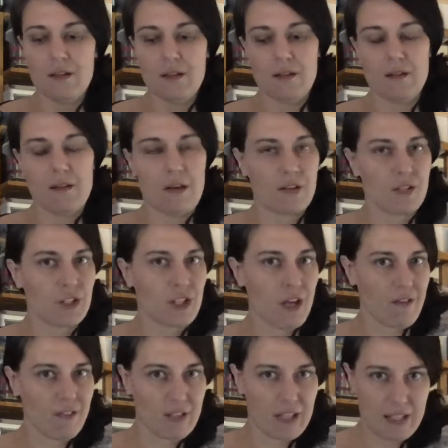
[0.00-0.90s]

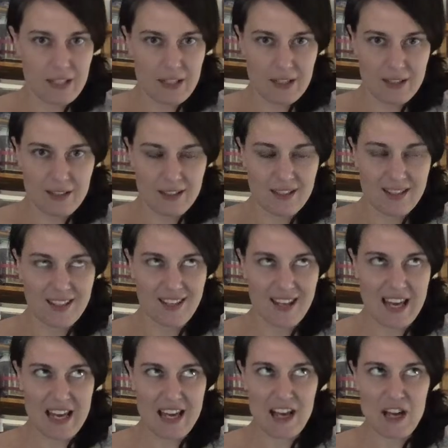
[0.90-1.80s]
longevity
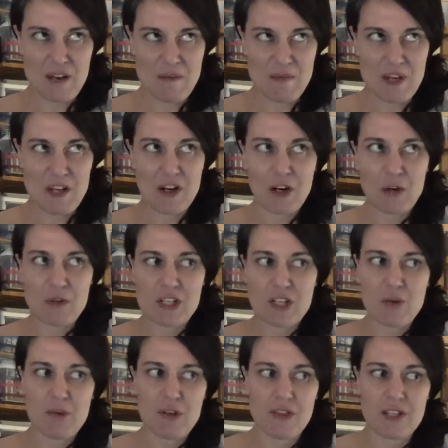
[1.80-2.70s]
um, in art, we
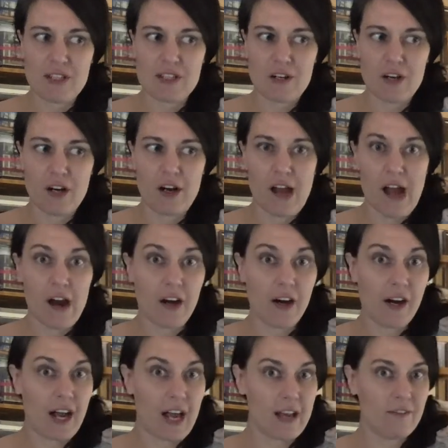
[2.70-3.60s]
talk about things that are
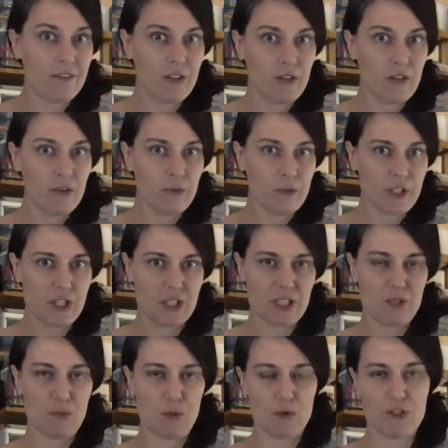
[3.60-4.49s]
archival, which is
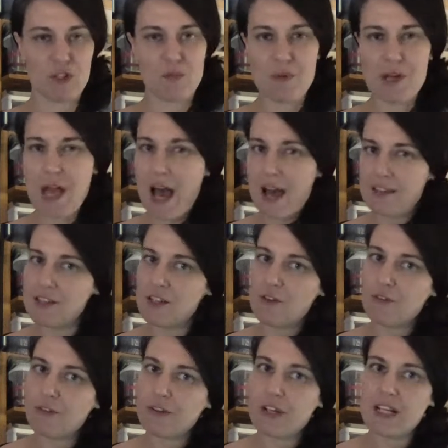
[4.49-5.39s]
supposed to be acid
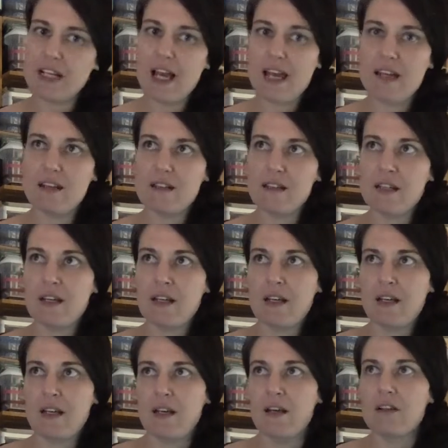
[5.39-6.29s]
free and
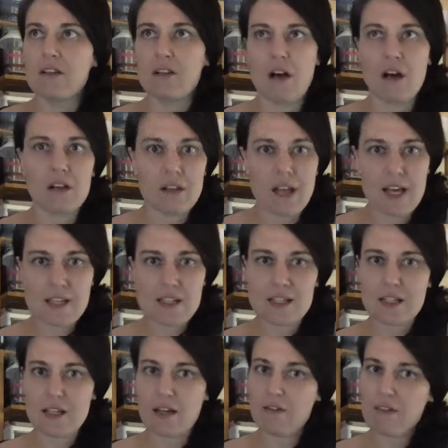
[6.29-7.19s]
long
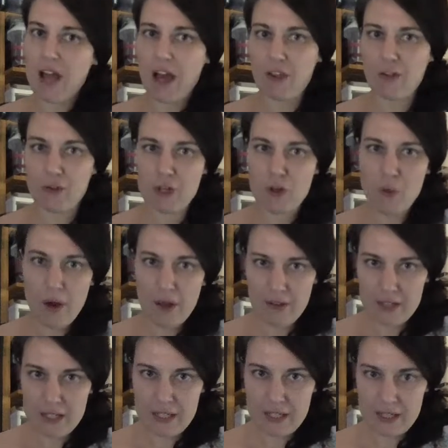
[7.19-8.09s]
lasting kind of gallery
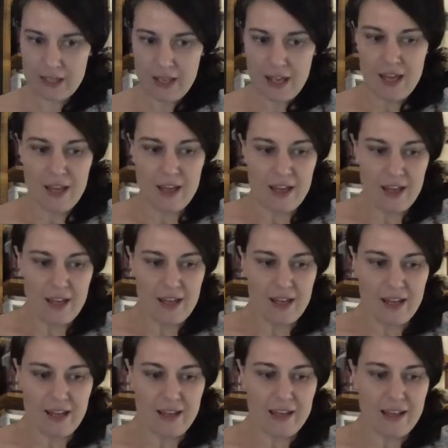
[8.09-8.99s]
quality.
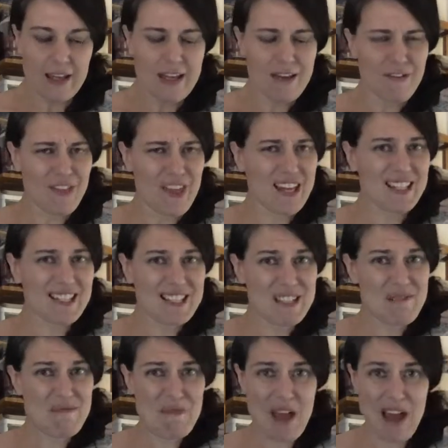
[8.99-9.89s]
If that
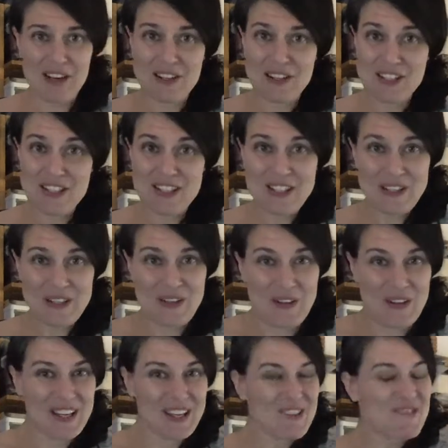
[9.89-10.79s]
doesn't matter to
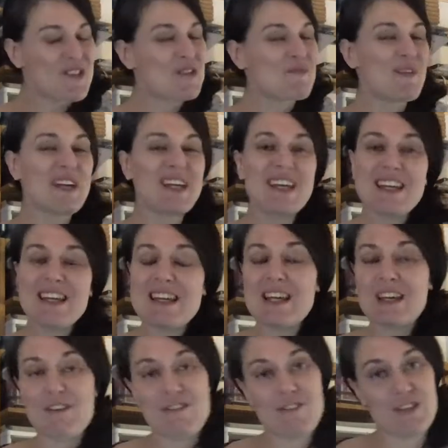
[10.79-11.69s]
you, if you're making a
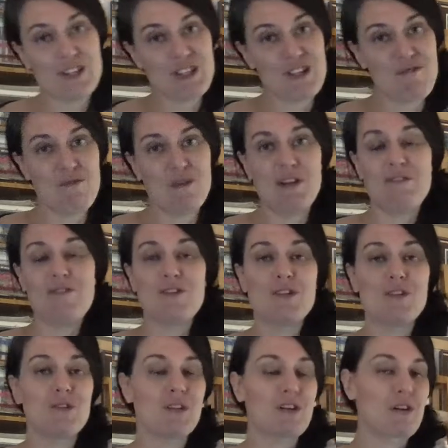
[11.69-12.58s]
gift for someone, if you're
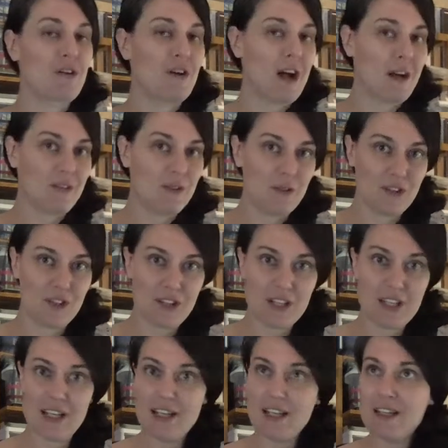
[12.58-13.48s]
doing a craft with your
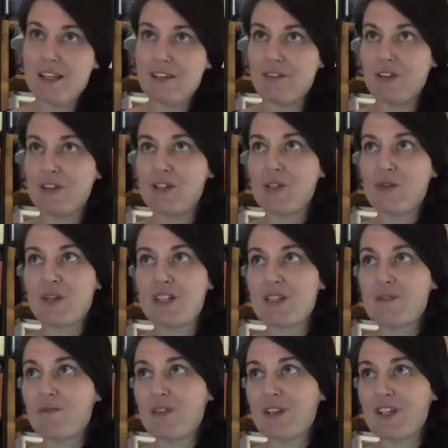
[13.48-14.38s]
kid, if you're doing
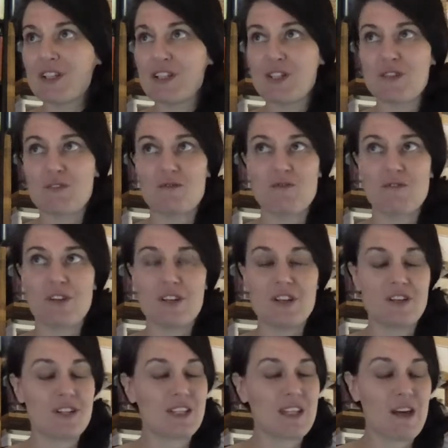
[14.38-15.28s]
something just for
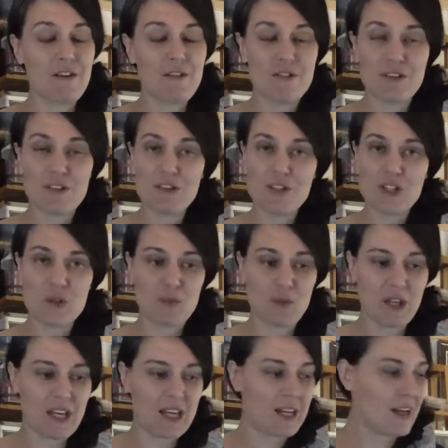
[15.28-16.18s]
yourself and you're just
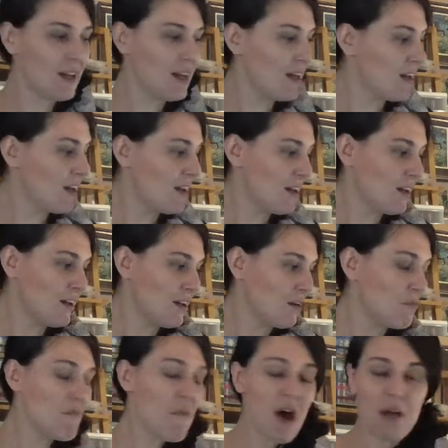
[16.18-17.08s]
playing,
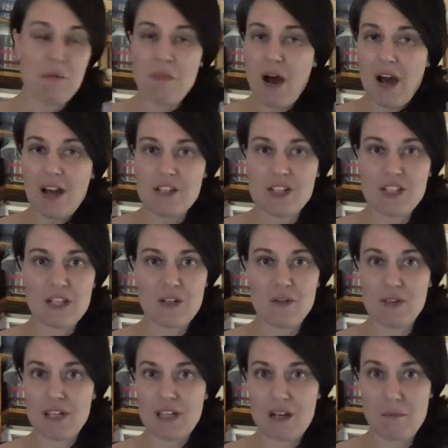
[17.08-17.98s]
Mod Podge that you
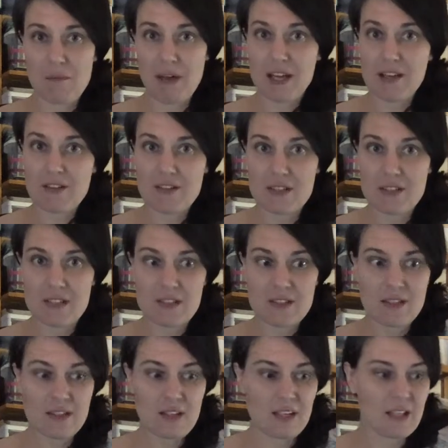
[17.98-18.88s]
can get at Michael's
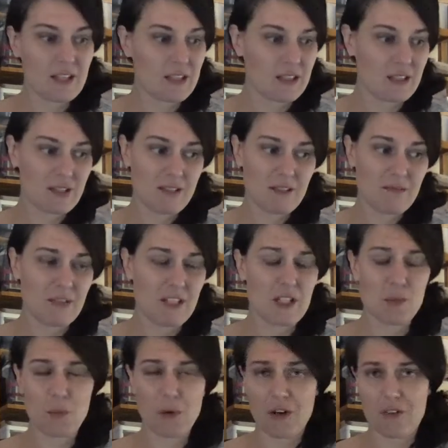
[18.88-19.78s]
is
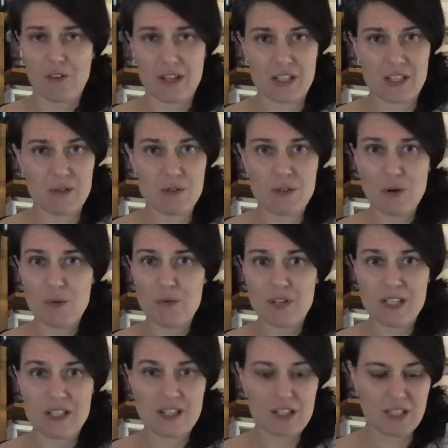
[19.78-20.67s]
is perfect. You don't
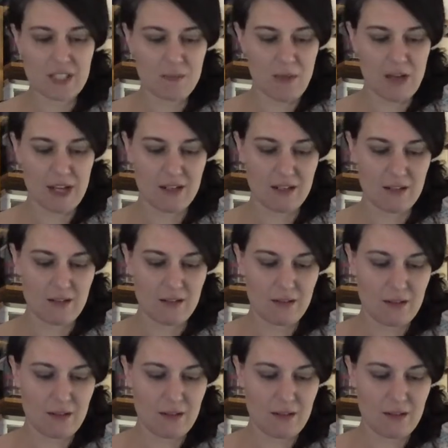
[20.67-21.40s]
need to spend